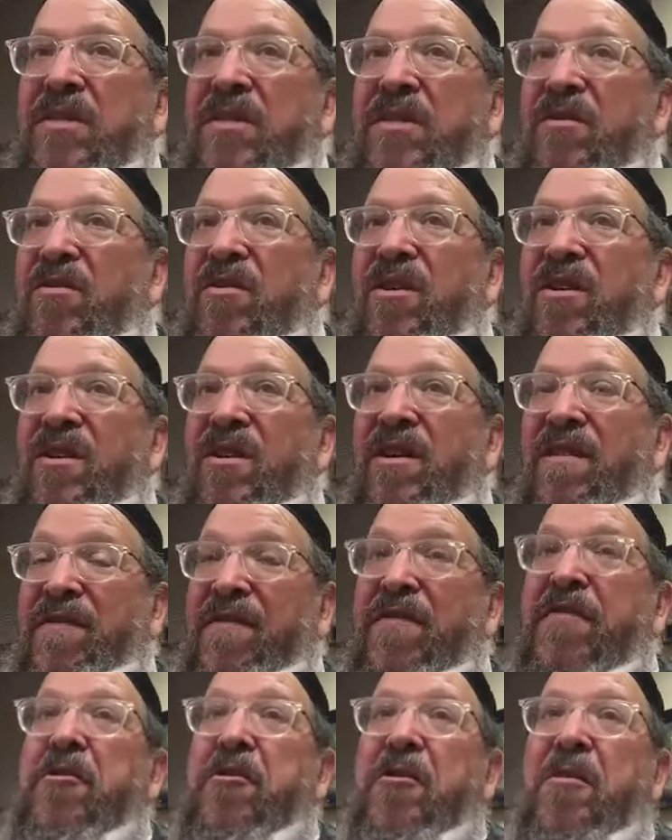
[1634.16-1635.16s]
either
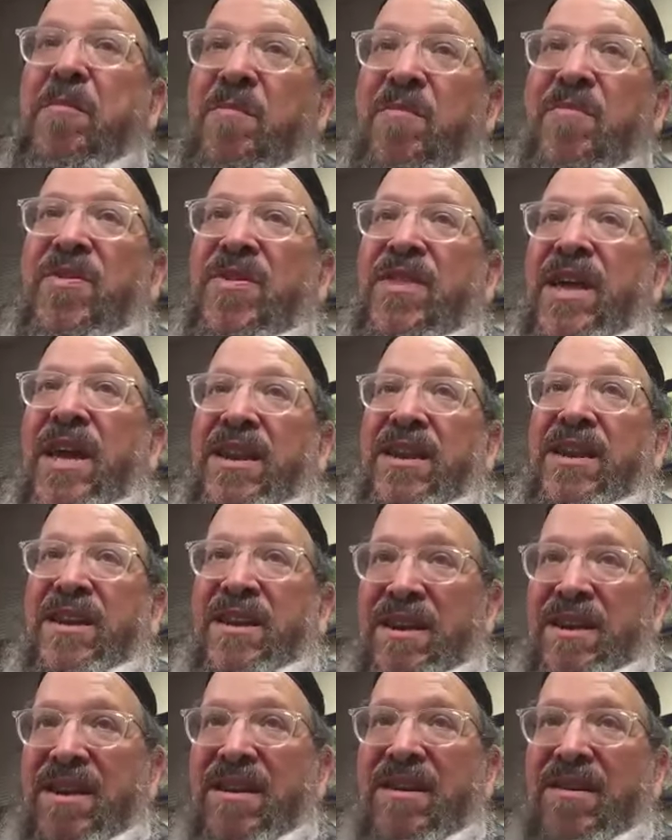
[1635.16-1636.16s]
affirm that
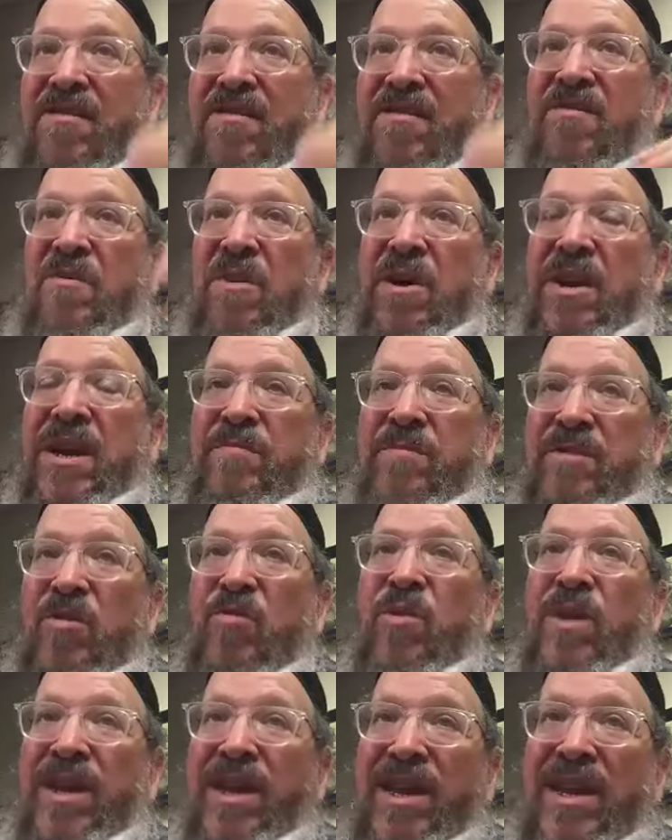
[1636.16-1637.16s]
what I'm
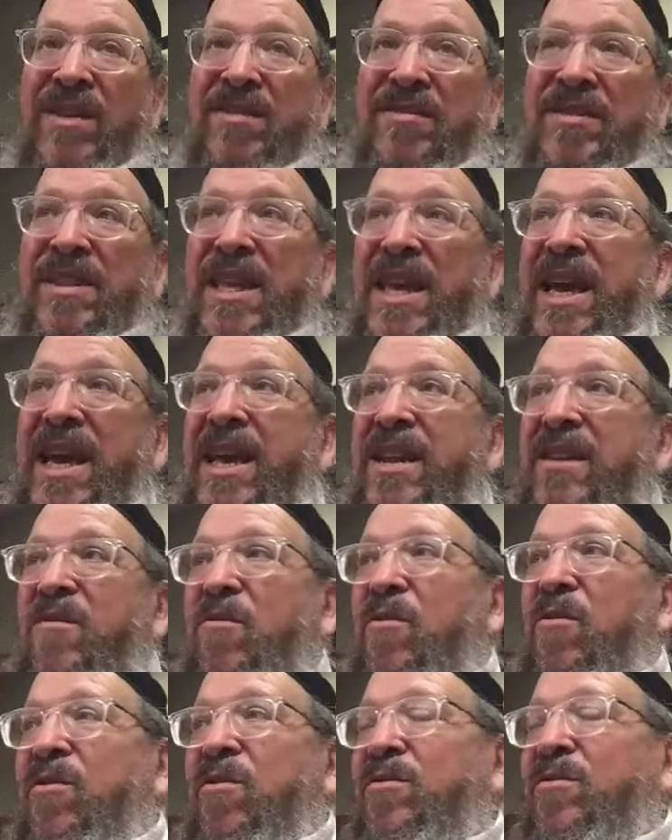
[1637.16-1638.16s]
doing is that,
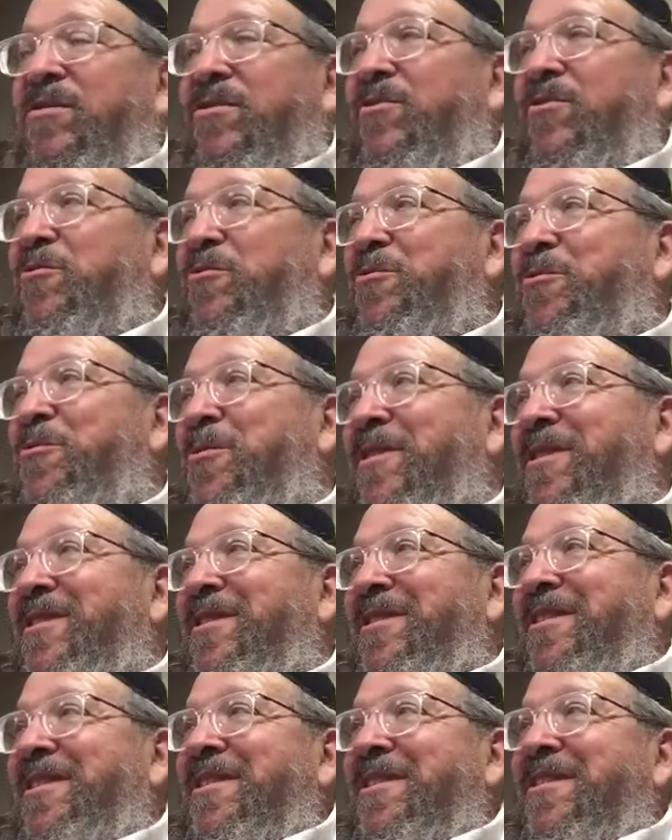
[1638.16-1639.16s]
or to
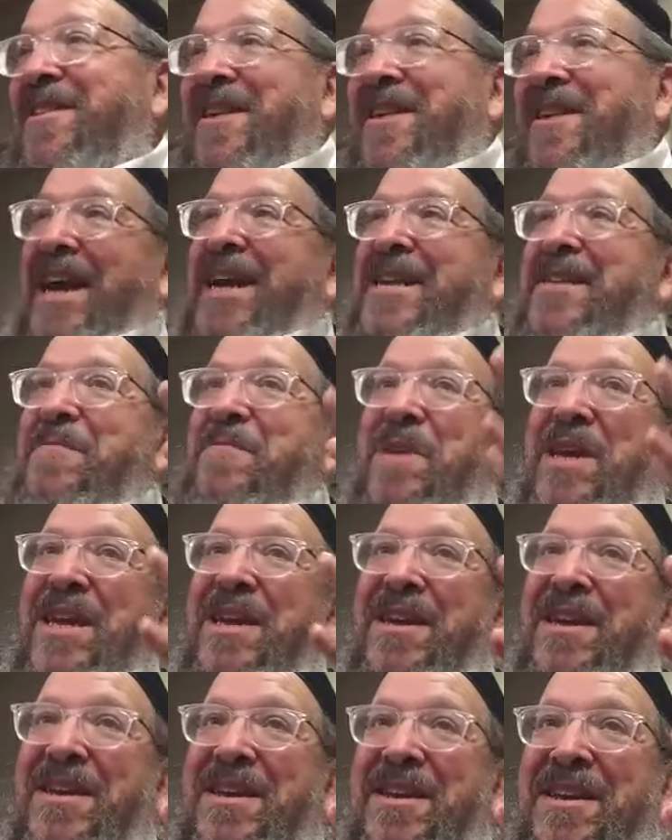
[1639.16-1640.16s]
guide
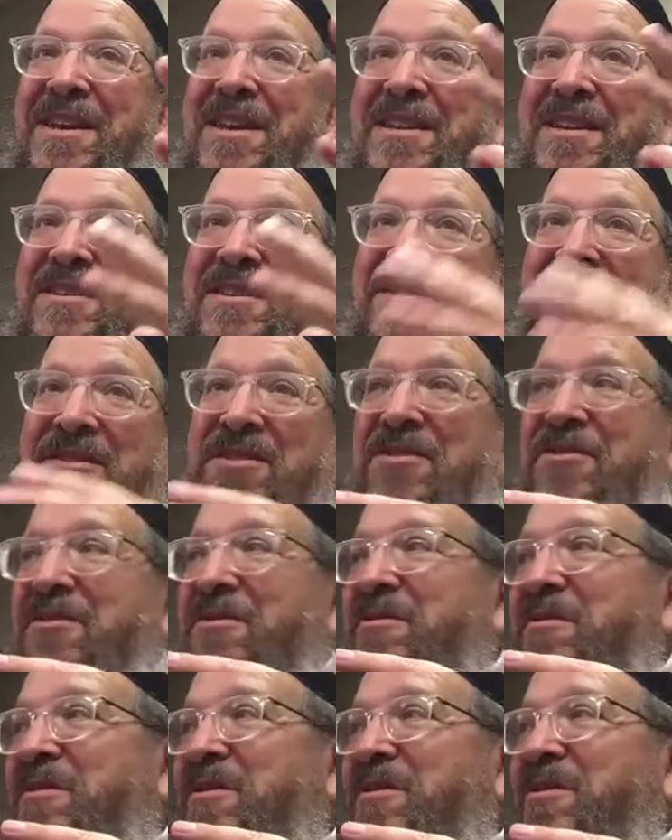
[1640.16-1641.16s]
me
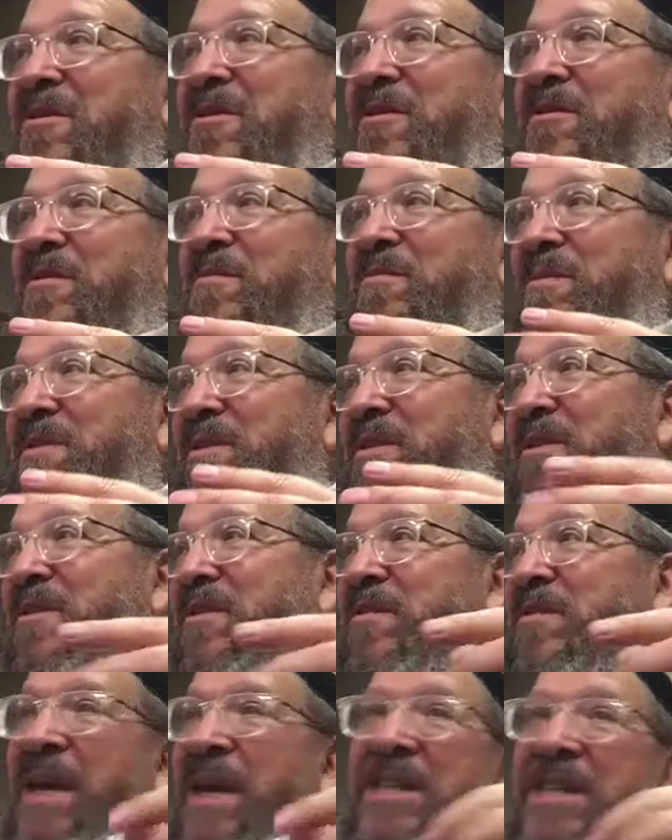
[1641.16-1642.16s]
to
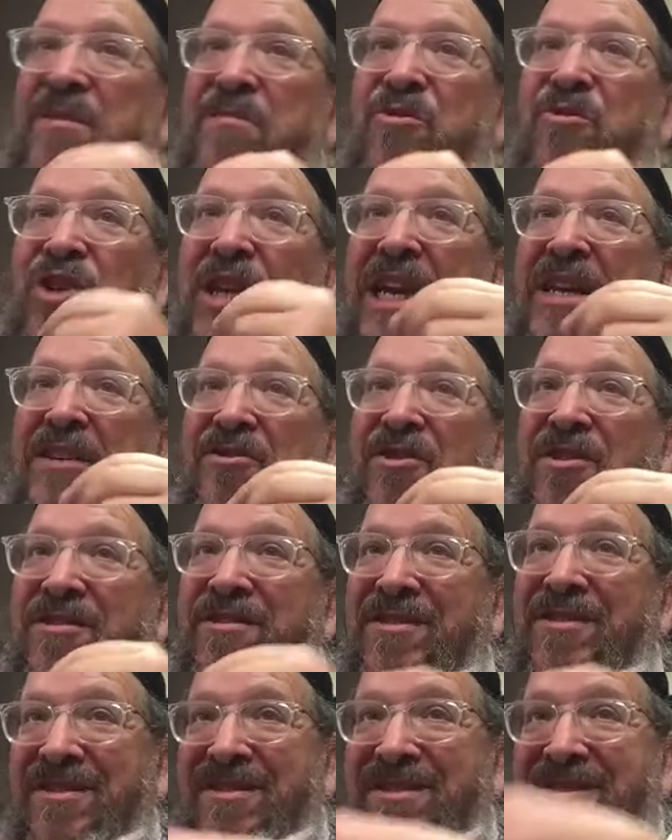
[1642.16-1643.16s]
make some
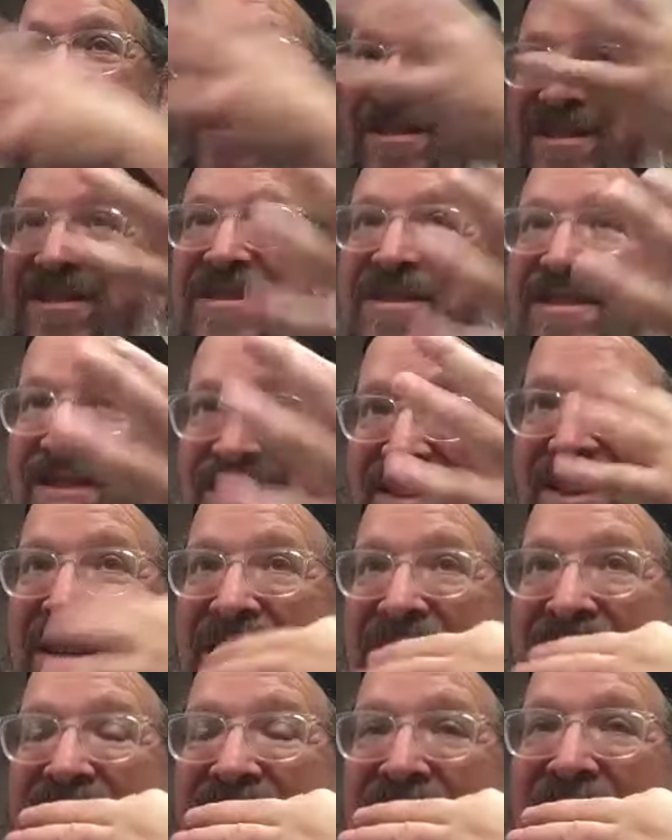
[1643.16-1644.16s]
changes
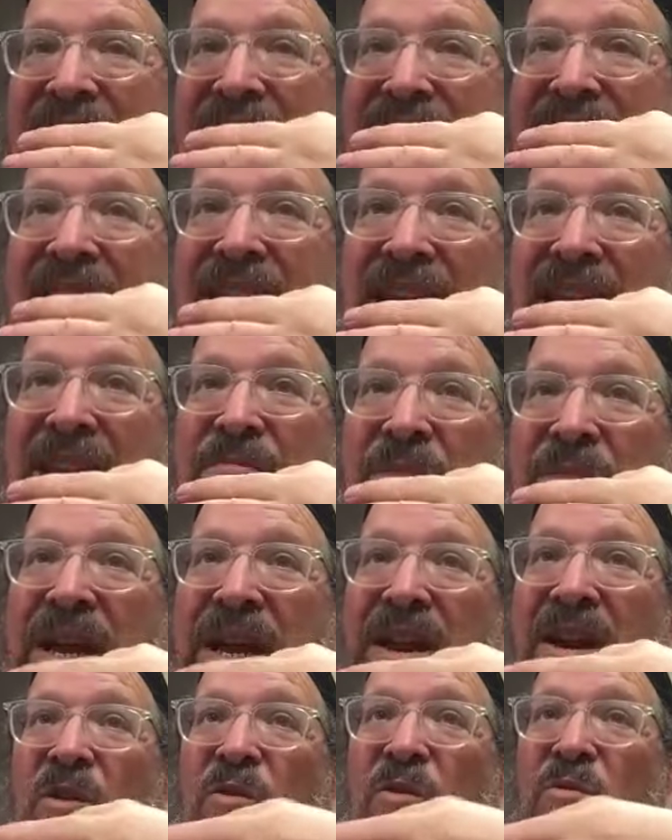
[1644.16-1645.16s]
in
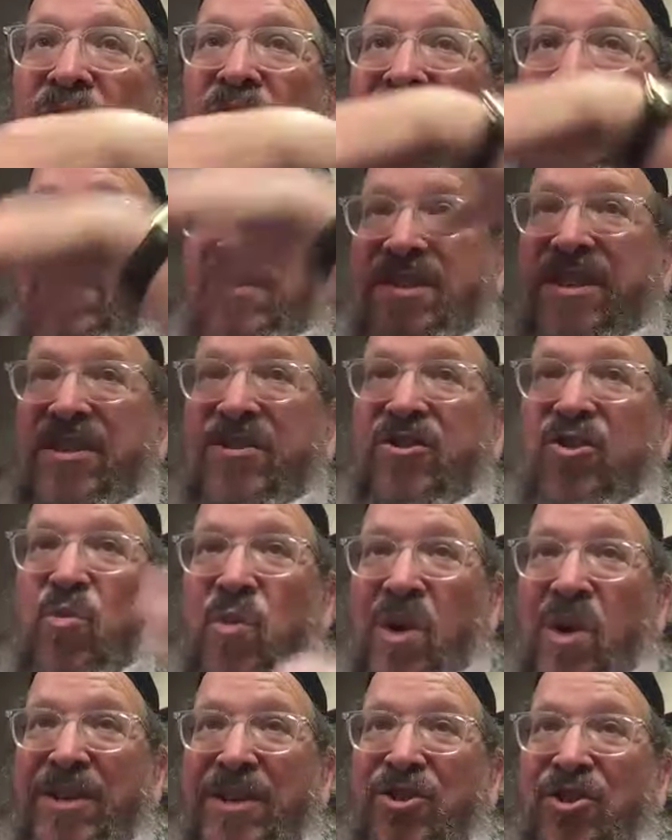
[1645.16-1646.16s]
my own
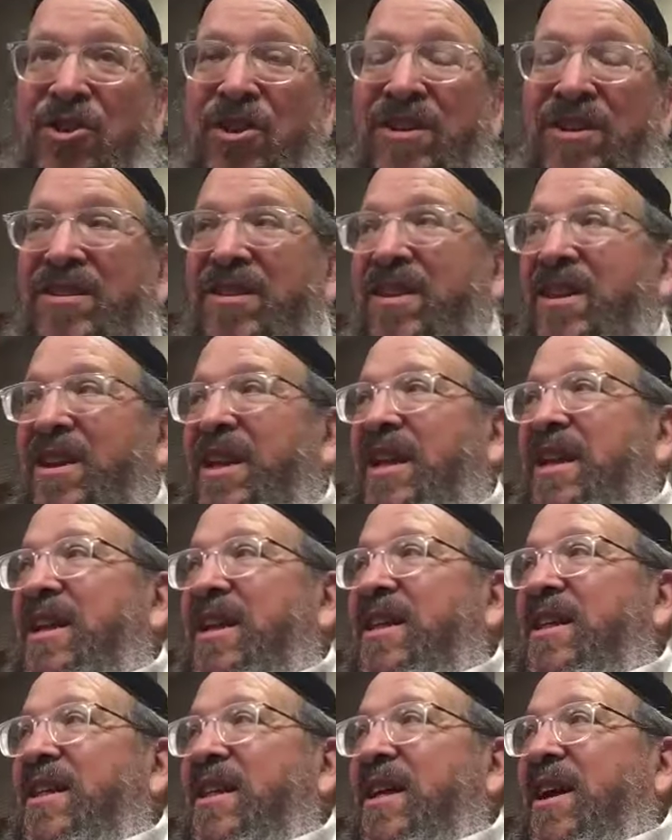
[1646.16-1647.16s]
situation
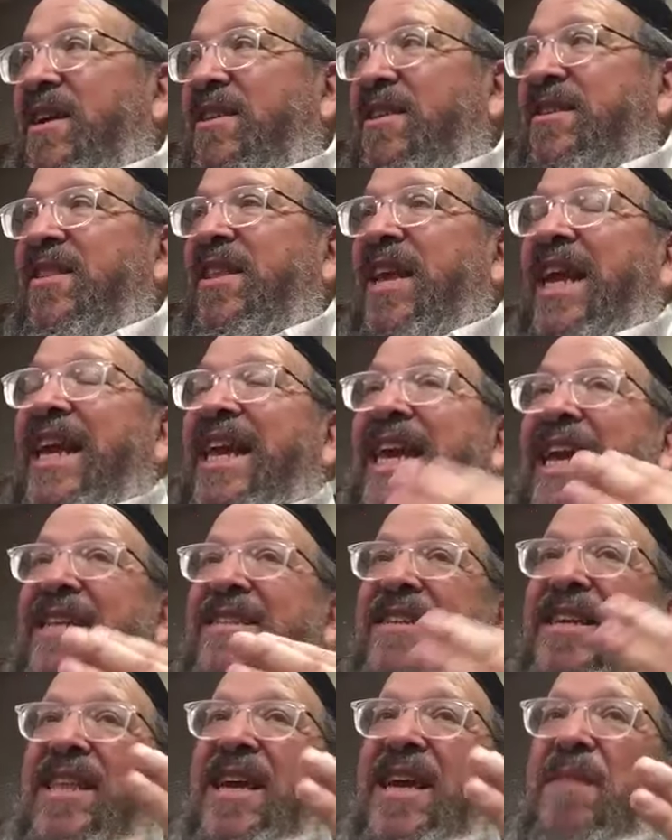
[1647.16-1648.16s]
till I
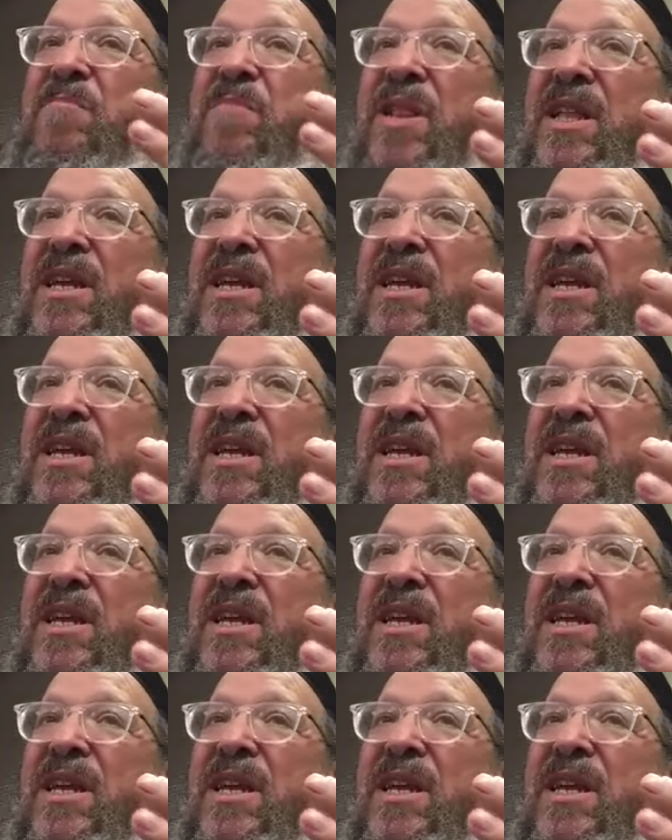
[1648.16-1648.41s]
get to that